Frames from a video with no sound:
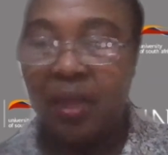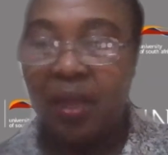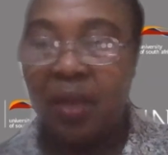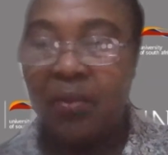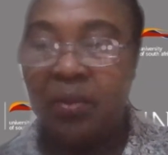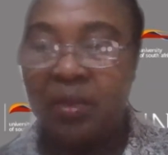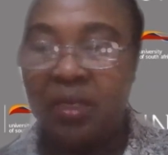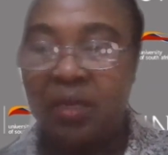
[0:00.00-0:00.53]
I
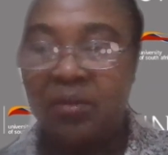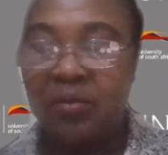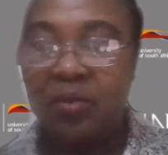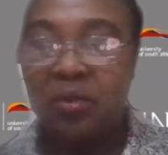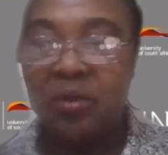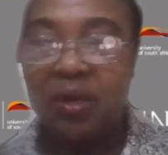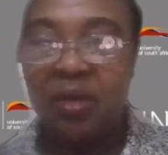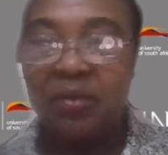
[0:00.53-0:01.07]
will give
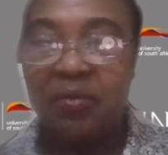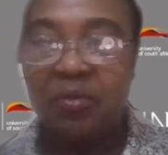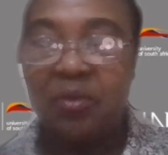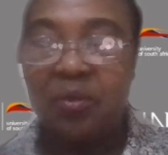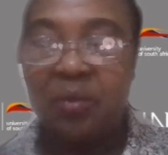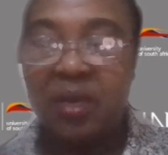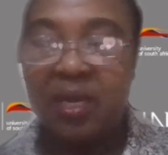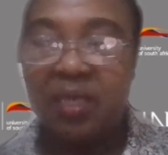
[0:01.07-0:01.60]
you a few
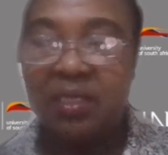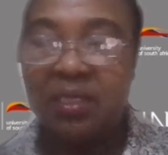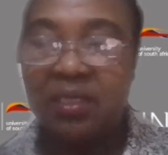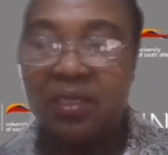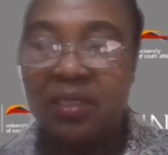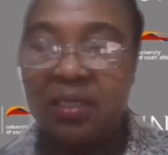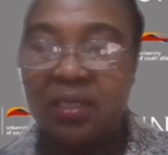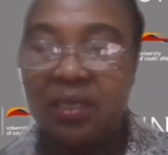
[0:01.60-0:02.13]
minutes
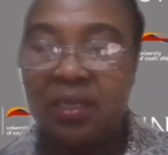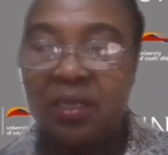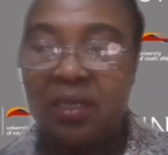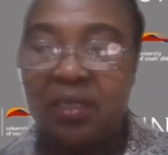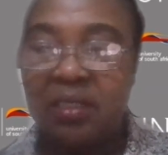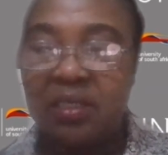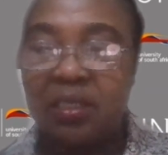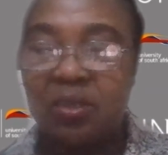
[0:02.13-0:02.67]

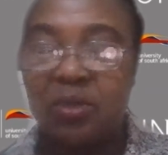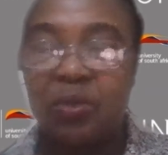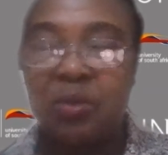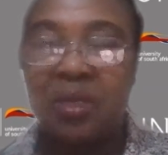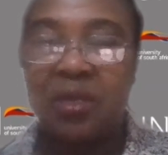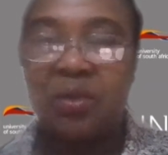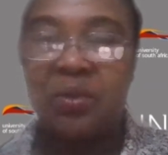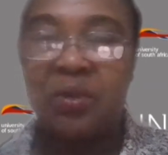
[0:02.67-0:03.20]
just so
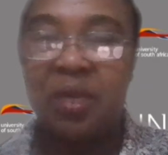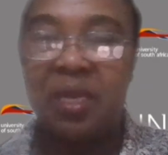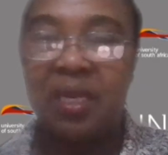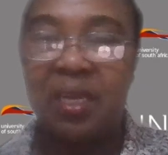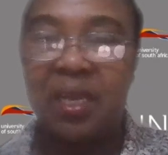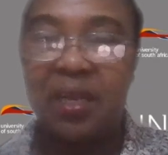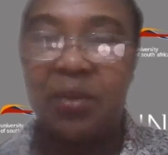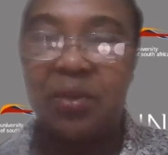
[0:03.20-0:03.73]
that you can
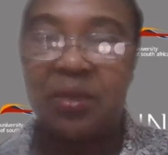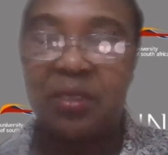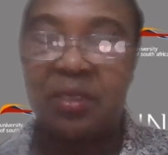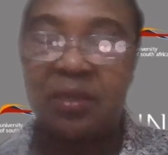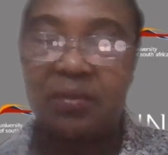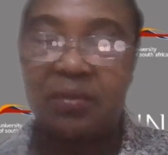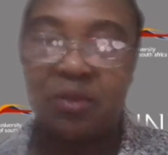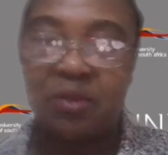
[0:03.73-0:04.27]
get
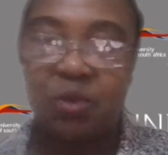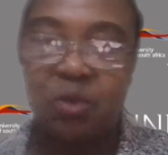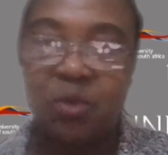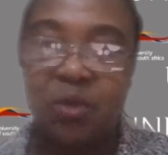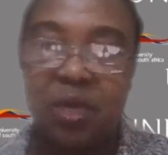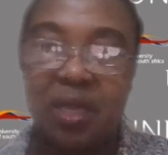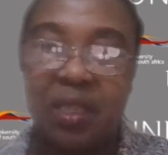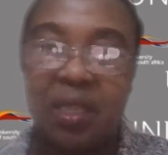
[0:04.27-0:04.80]
yourselves
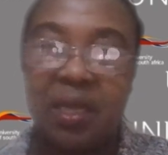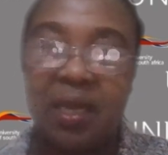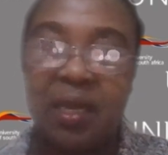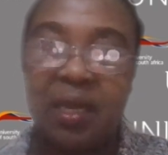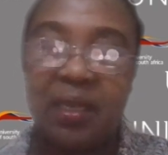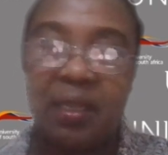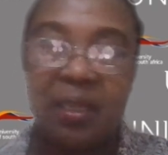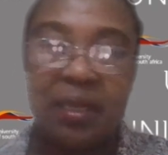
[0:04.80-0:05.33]
together
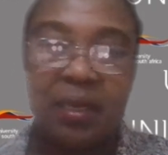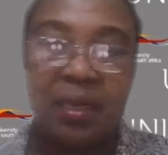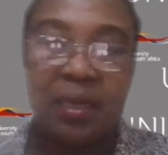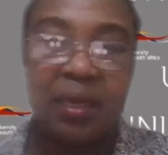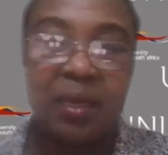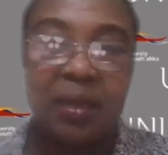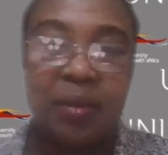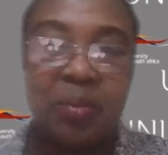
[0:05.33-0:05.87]
and then
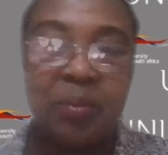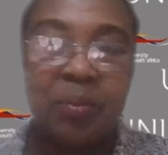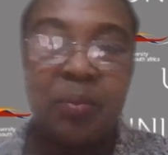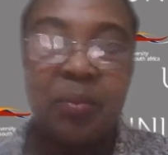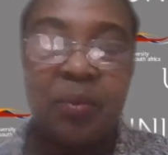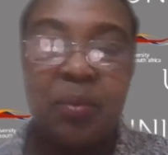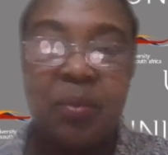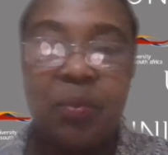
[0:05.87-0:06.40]

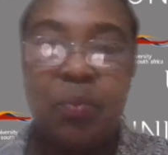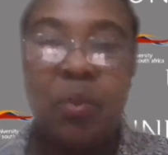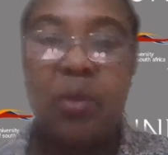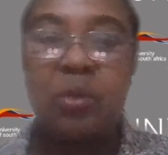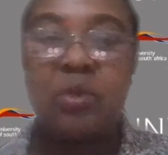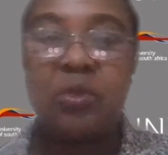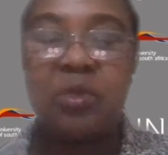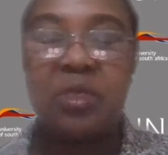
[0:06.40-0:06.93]

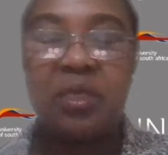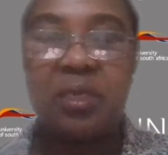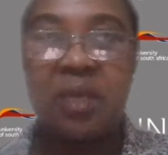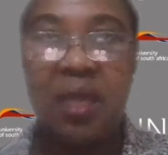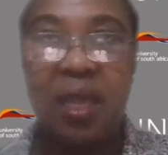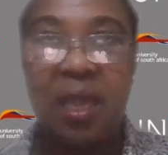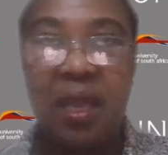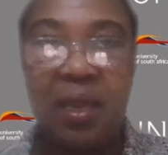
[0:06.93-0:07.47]
post
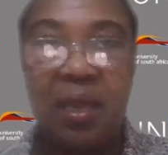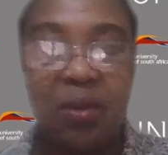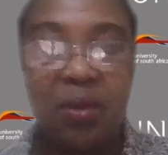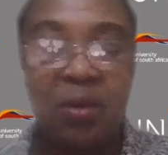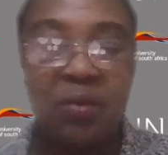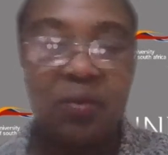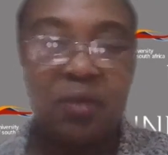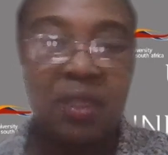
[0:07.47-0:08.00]
any
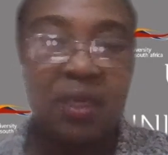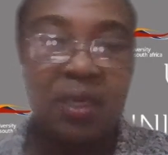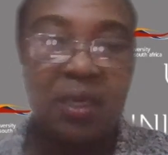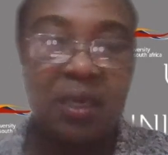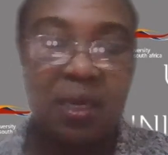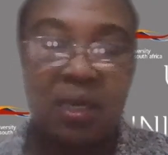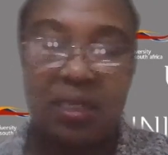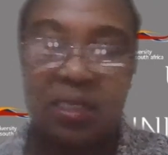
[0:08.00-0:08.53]
of the
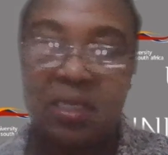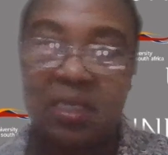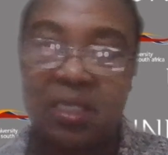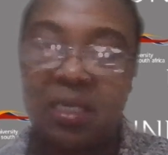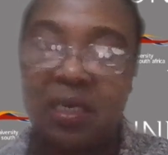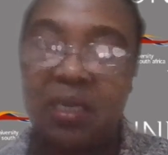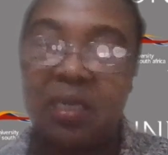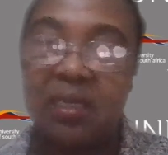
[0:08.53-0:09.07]

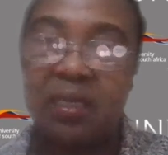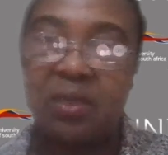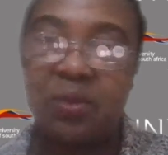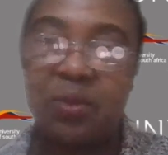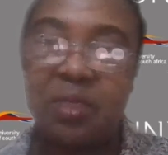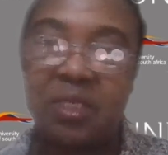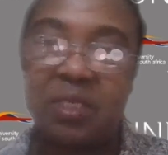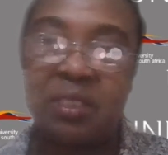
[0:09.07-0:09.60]
research-related
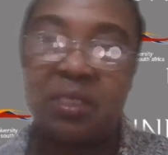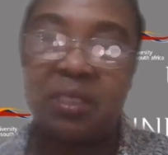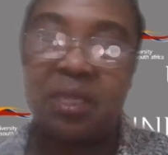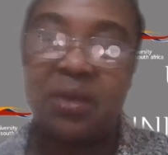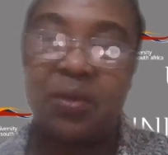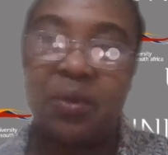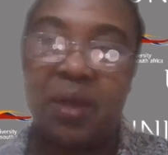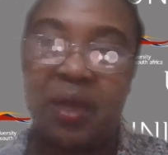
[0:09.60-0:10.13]
questions that
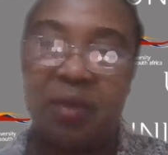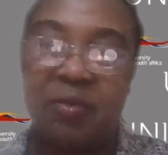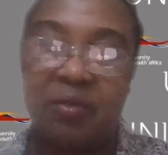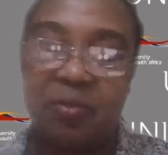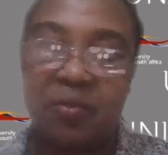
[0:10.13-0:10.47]
you have.